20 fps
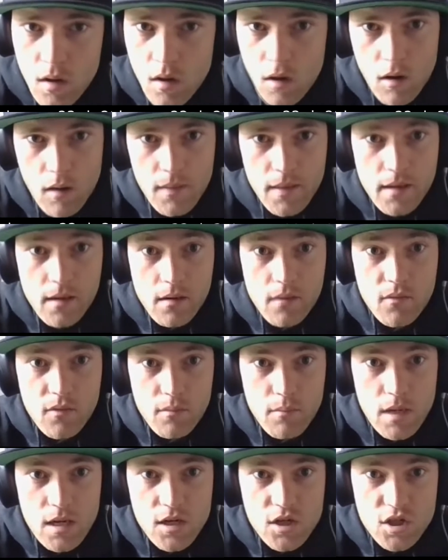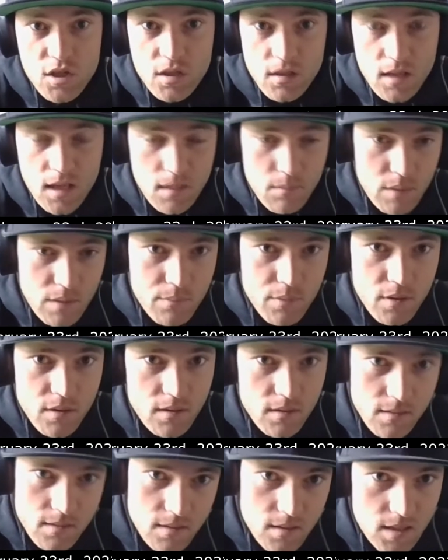All that information can be
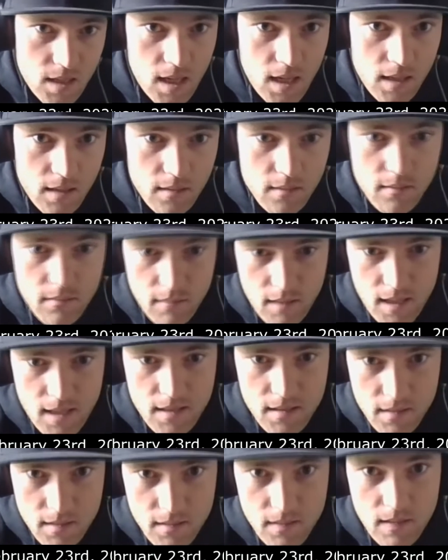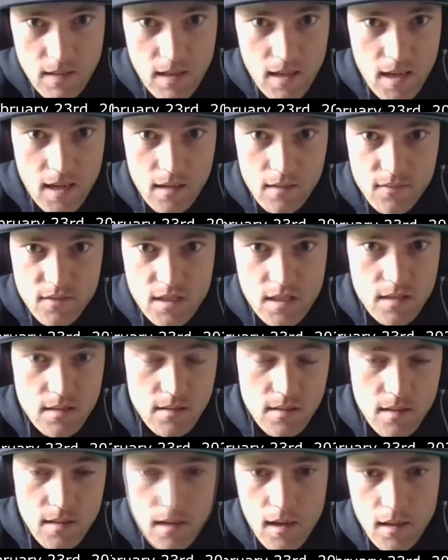put inside the NFT
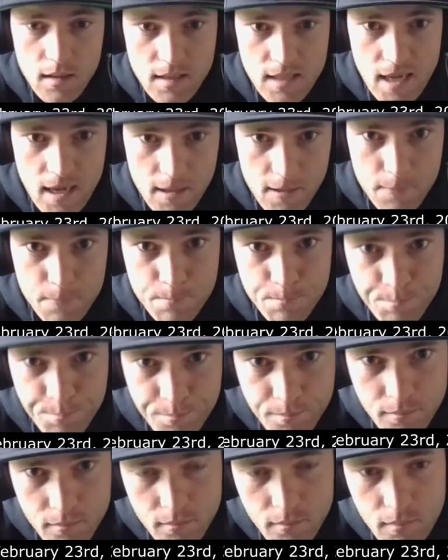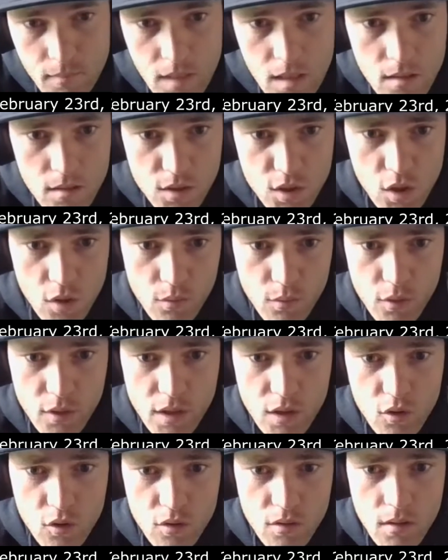data. So
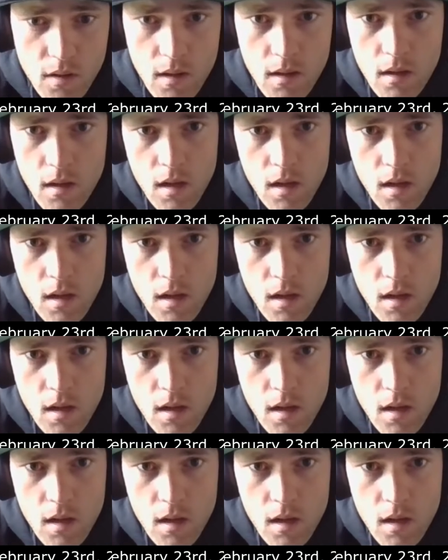really cool.